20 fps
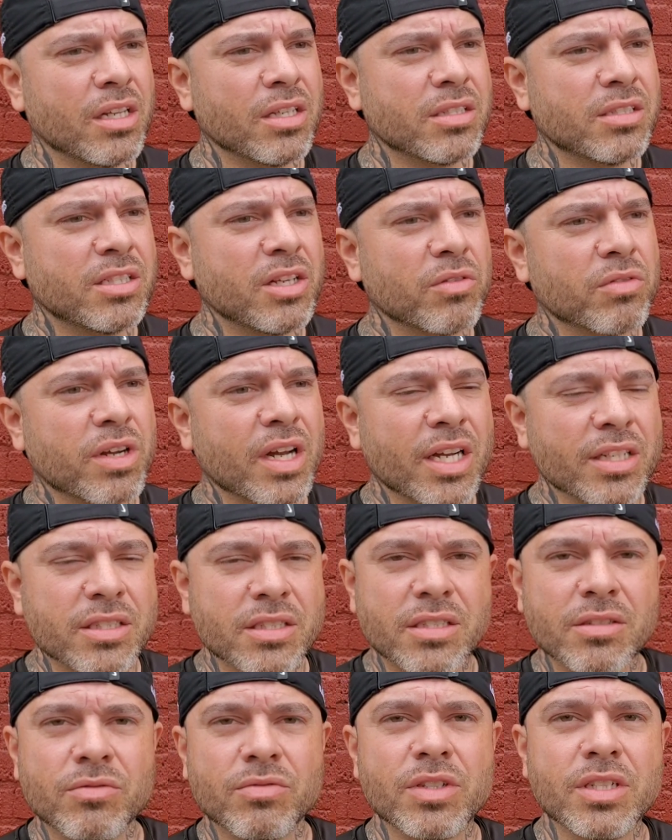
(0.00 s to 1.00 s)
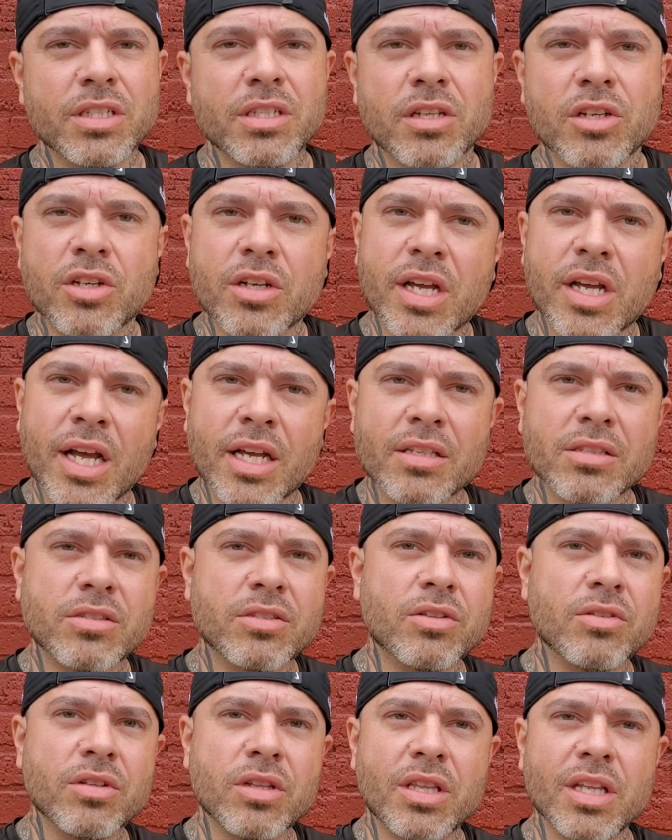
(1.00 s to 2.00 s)
self-conscious to really look at
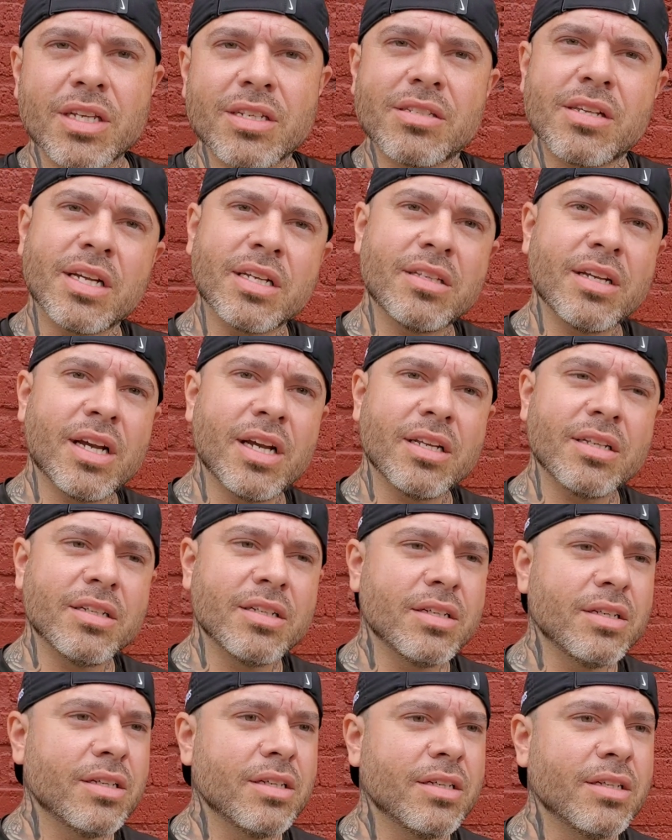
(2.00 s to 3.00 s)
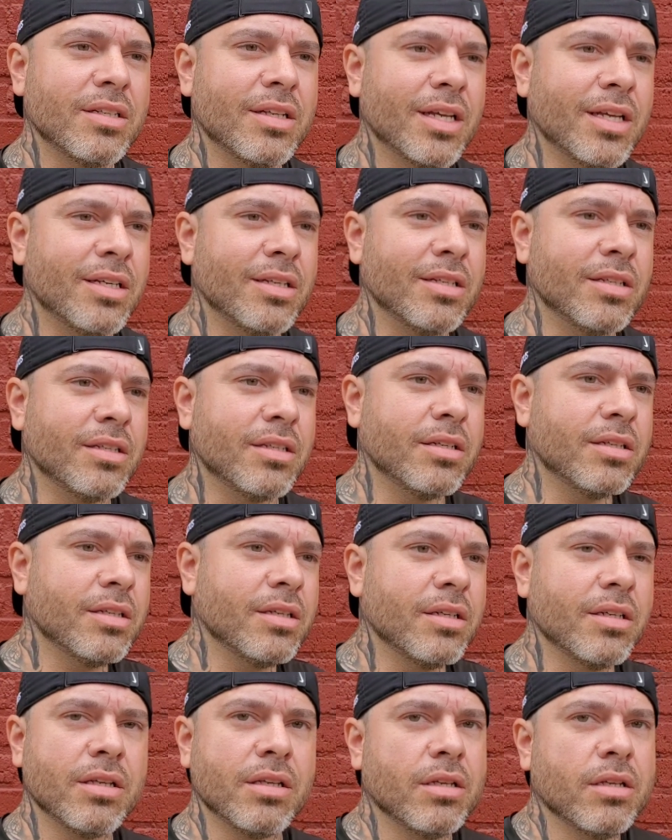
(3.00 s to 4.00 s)
certain things like that, then
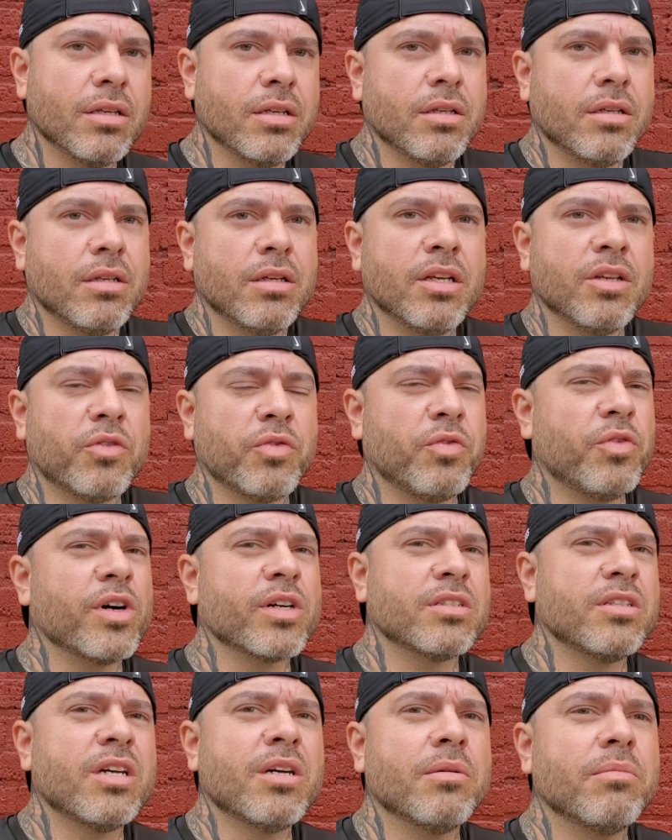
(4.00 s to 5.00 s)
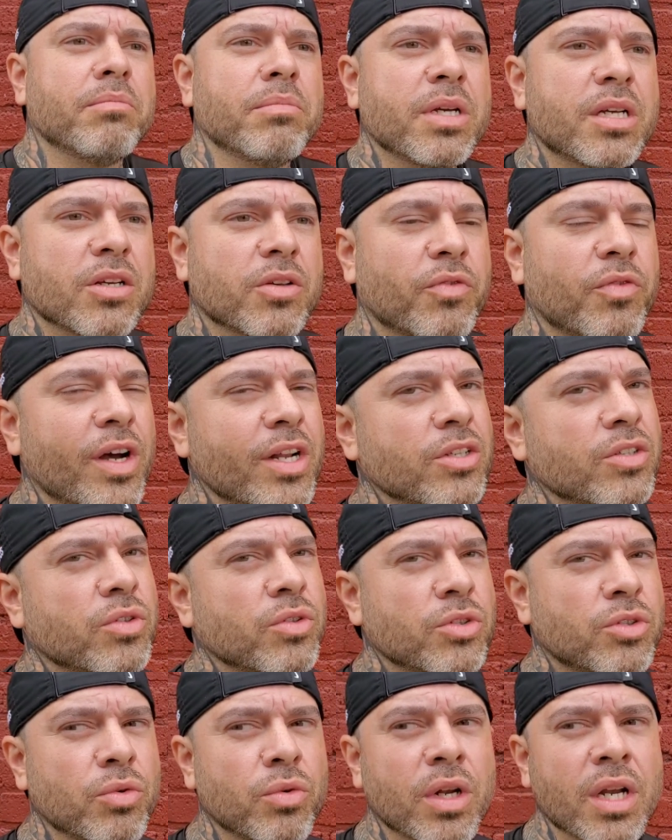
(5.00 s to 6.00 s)
it's fucked up, because fighters
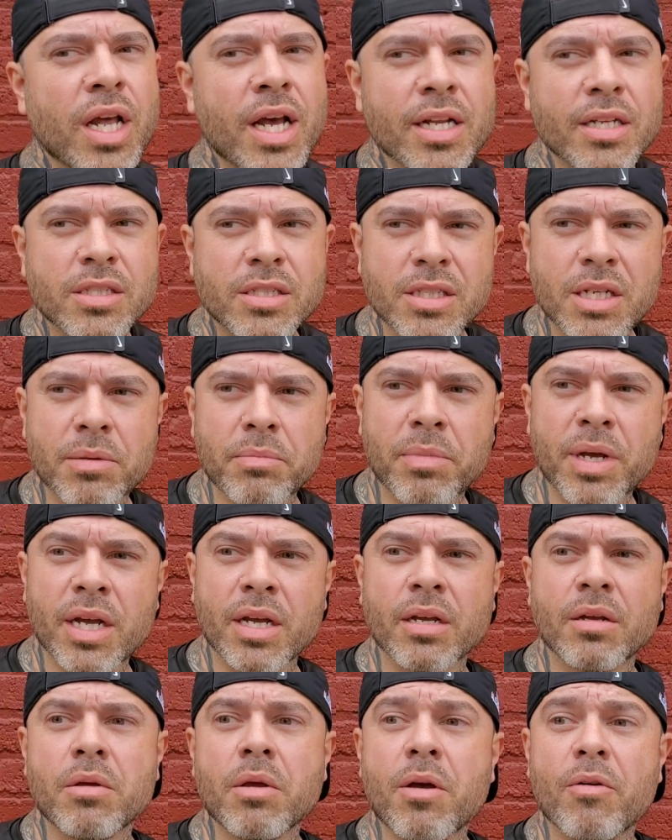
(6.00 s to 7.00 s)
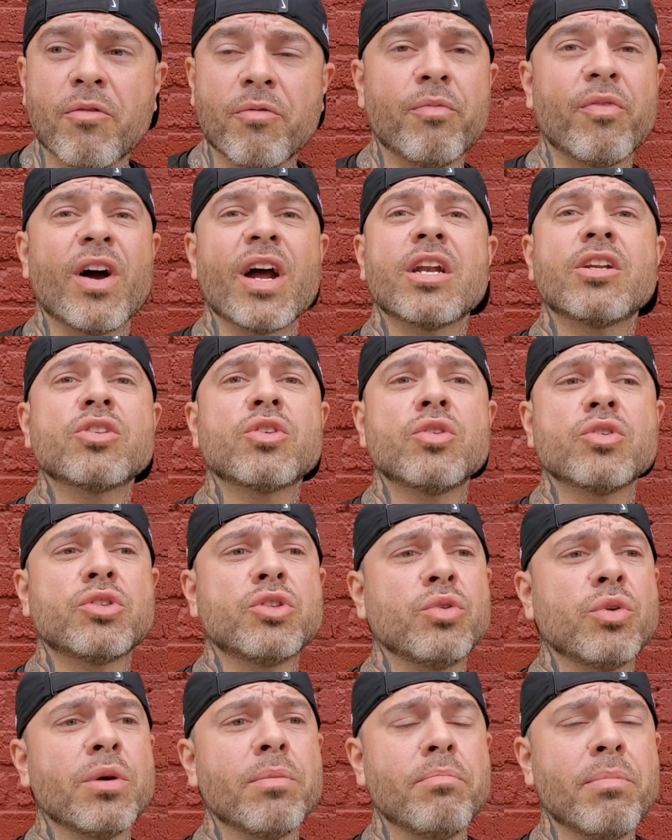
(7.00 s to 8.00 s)
go through a lot of shit, man. Fighters go
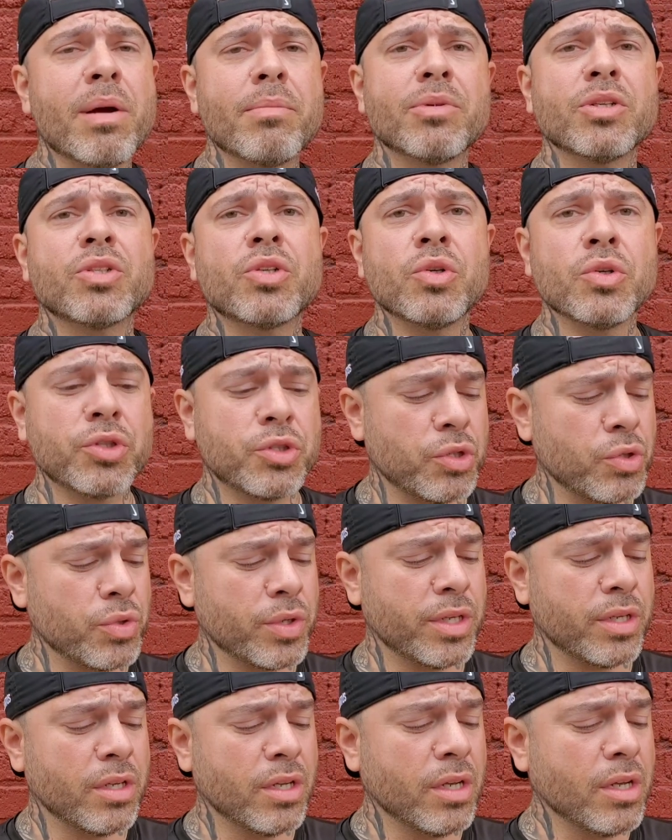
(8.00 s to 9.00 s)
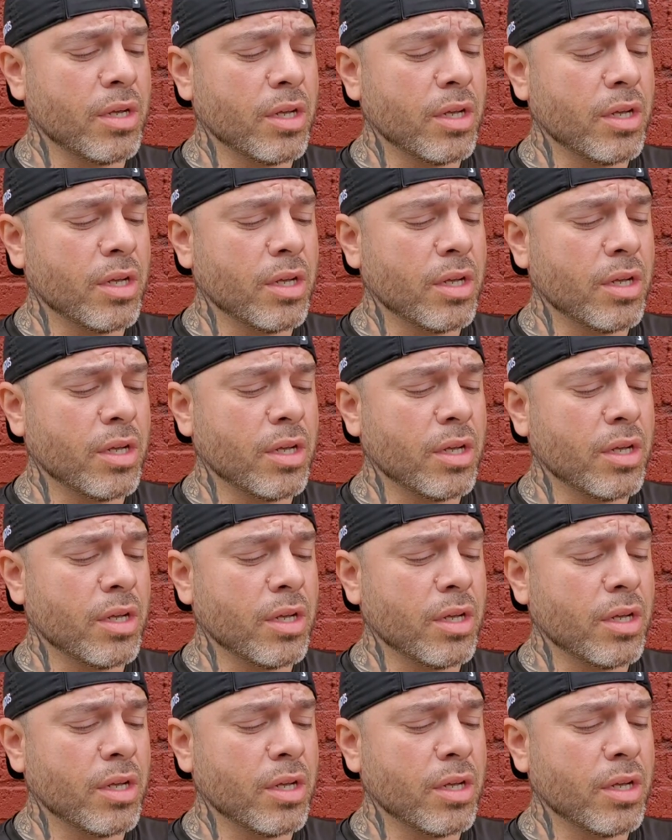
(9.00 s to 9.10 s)
through it. Members go through it.